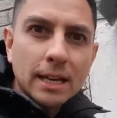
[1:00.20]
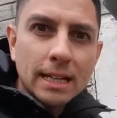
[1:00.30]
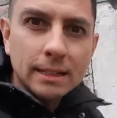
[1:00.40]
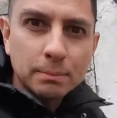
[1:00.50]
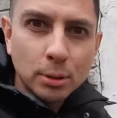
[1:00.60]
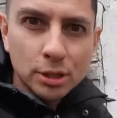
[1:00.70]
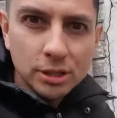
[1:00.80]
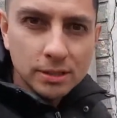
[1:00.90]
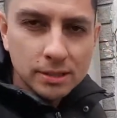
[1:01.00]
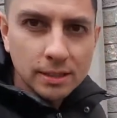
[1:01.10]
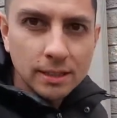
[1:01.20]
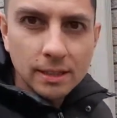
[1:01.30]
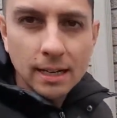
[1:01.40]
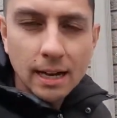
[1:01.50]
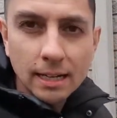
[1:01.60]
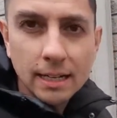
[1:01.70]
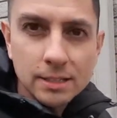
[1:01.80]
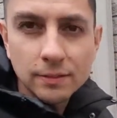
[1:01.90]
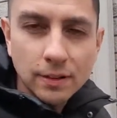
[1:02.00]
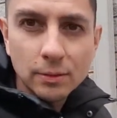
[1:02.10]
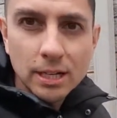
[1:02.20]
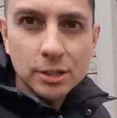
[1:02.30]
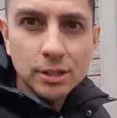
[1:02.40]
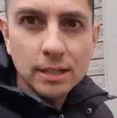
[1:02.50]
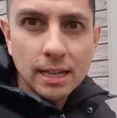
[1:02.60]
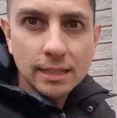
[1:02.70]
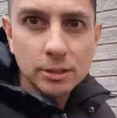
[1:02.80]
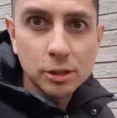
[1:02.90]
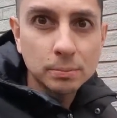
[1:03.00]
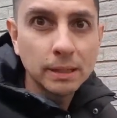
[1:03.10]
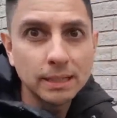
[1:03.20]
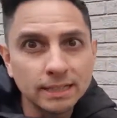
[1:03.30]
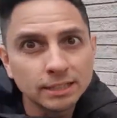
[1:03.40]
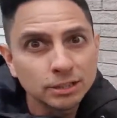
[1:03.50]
and it pushes against the foundation, and then you split. And it